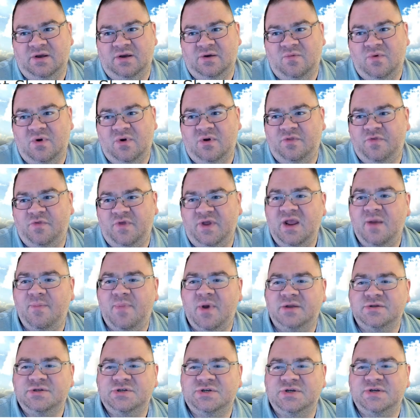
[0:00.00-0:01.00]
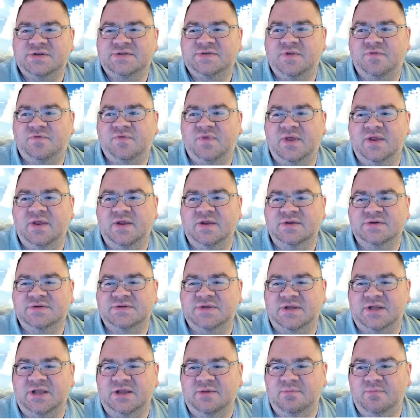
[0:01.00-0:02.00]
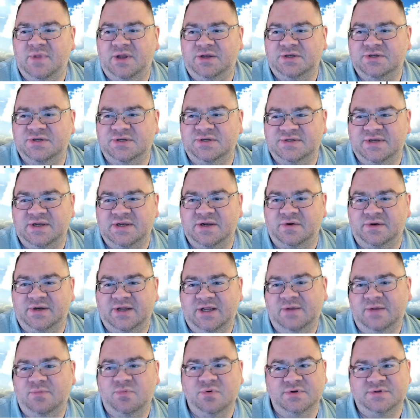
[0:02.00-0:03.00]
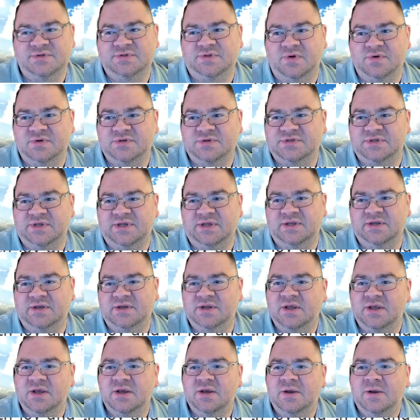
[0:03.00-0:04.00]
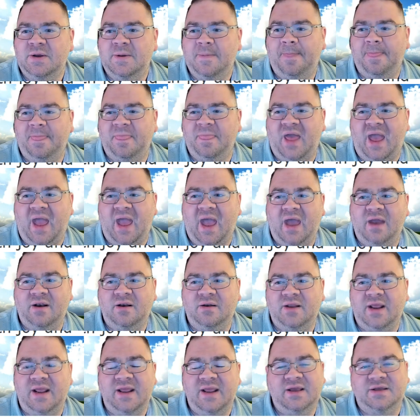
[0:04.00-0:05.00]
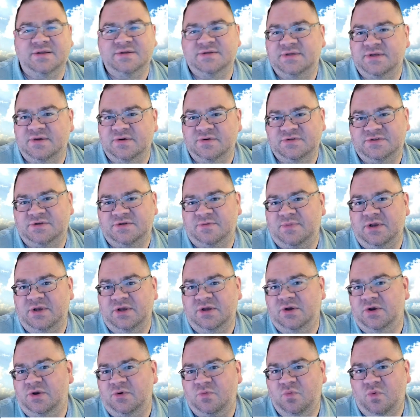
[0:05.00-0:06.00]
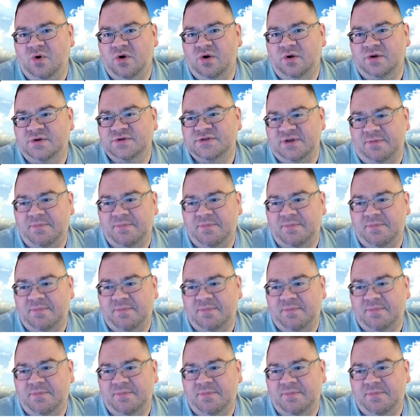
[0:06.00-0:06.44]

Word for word: Well, think about just the things that he mentions here in Hebrews 13 that he considers to be good works.